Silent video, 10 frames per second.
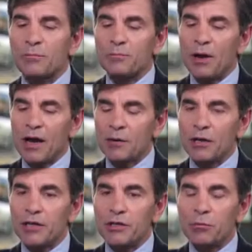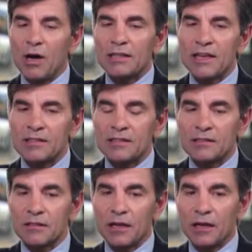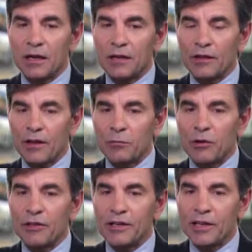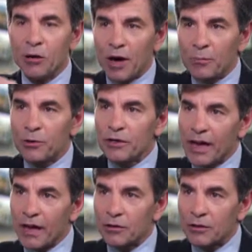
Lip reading: bottom line, do you want taxes on the wealthy to go up or down?